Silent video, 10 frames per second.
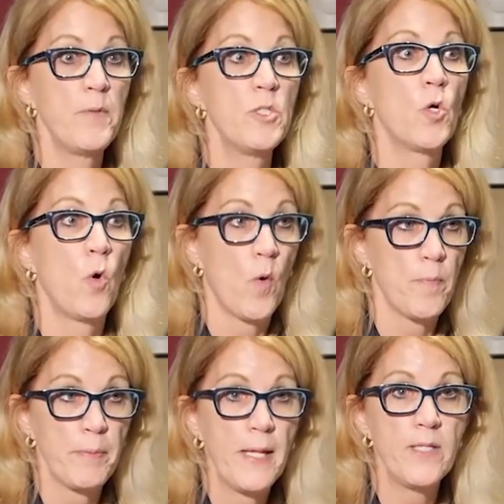We do
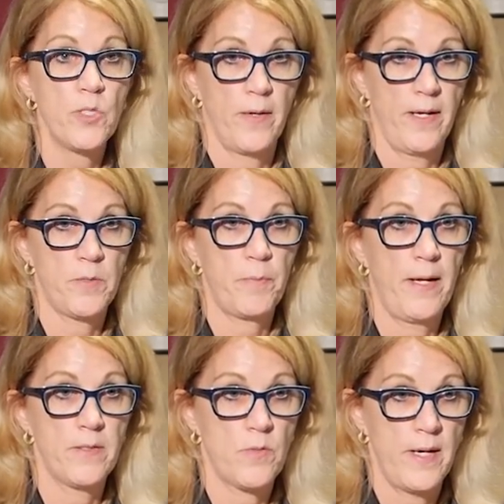cord blood
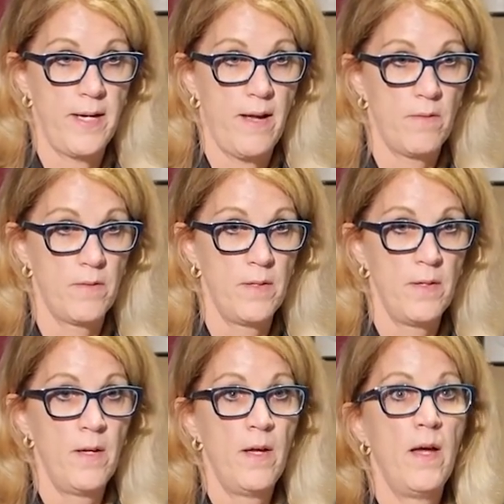transplants right now.
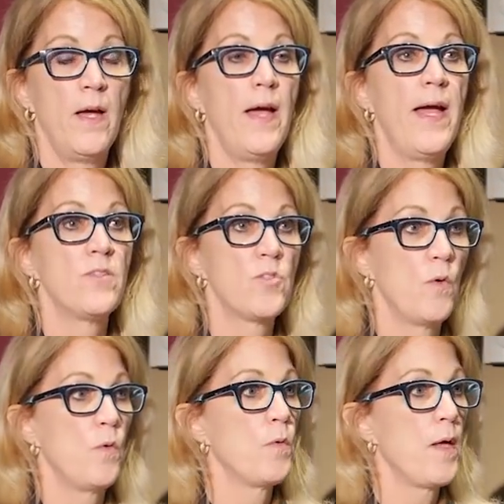And
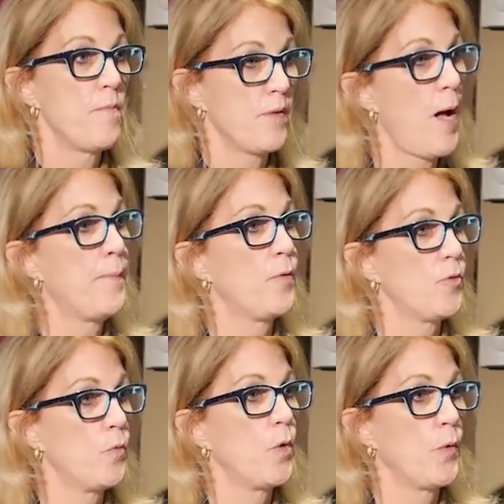so
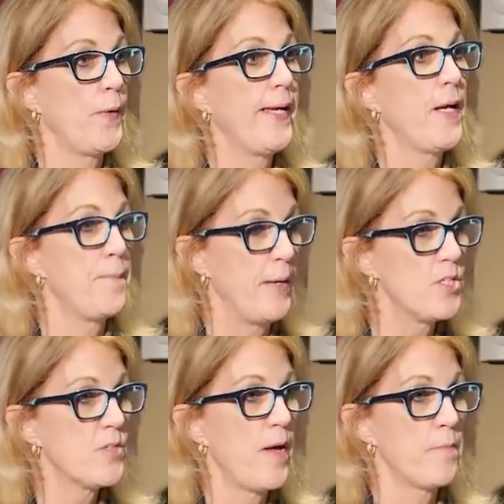couples will create a
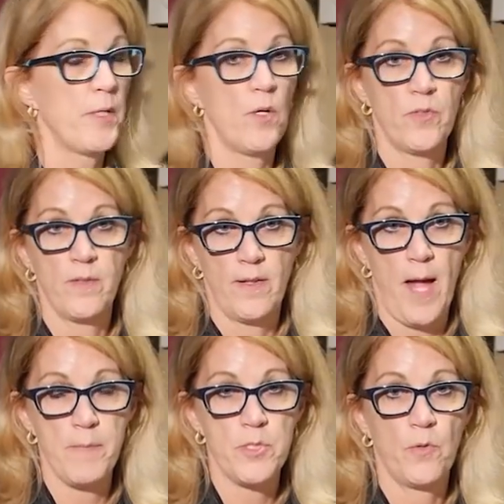bunch of embryos in the
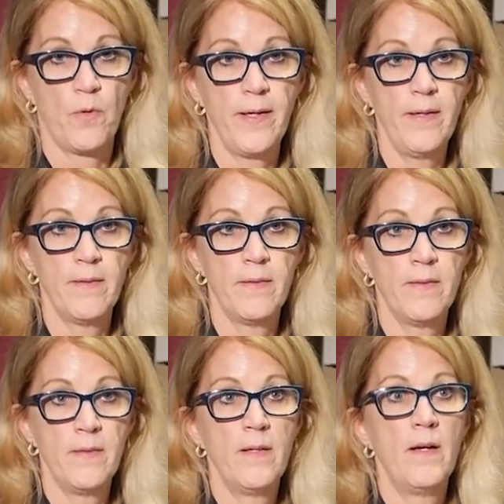laboratory,
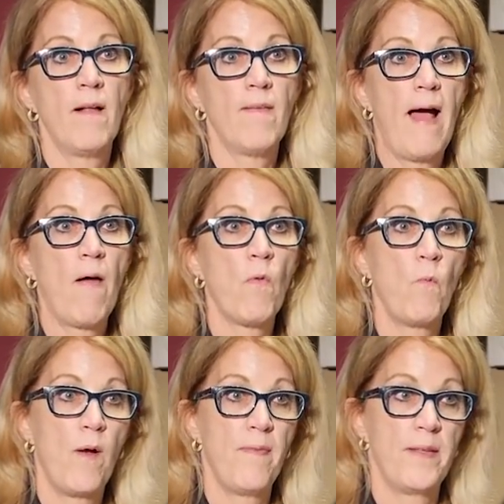allow the
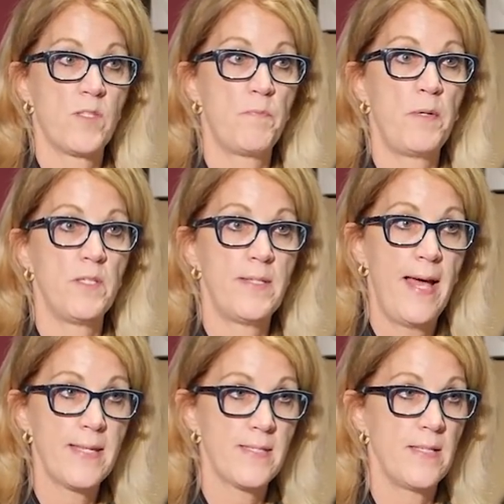one that's been
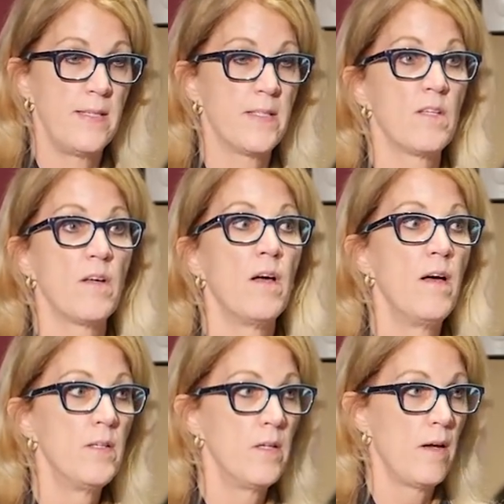tested that's a
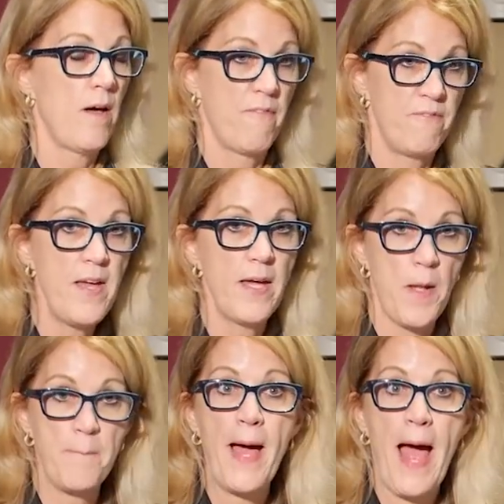fit,
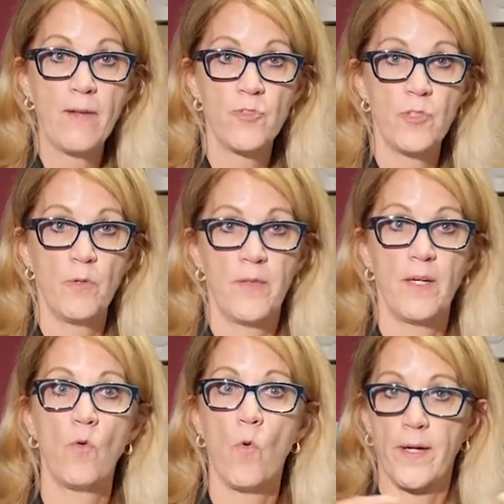a match.
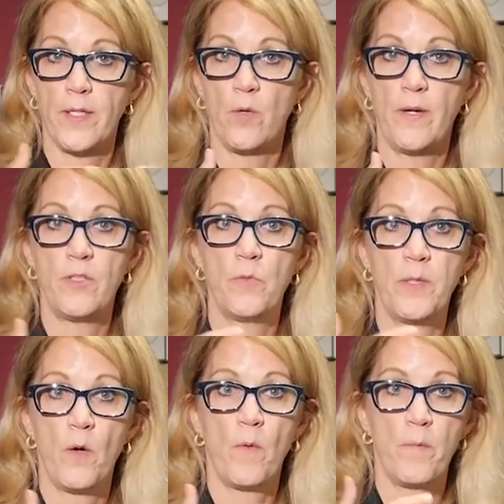Think of organ donation. We
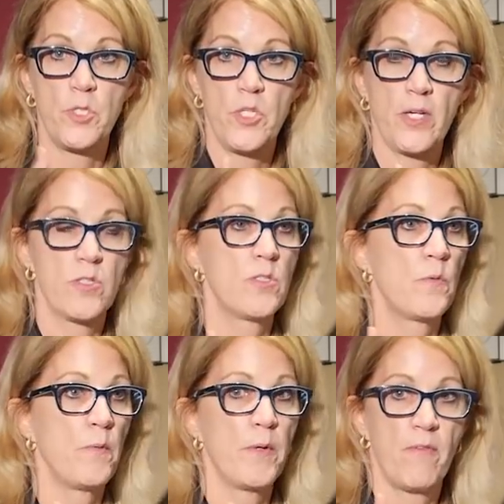don't want rejection, so
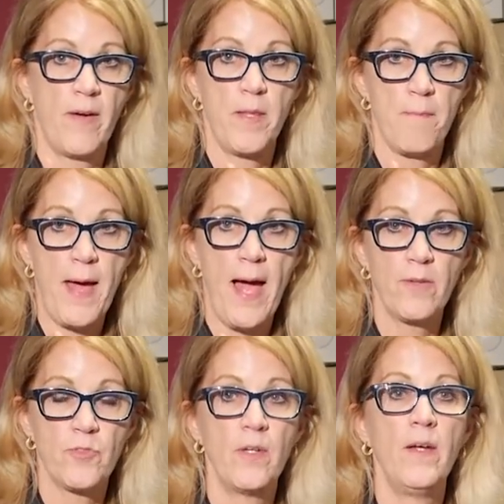we want to find the match.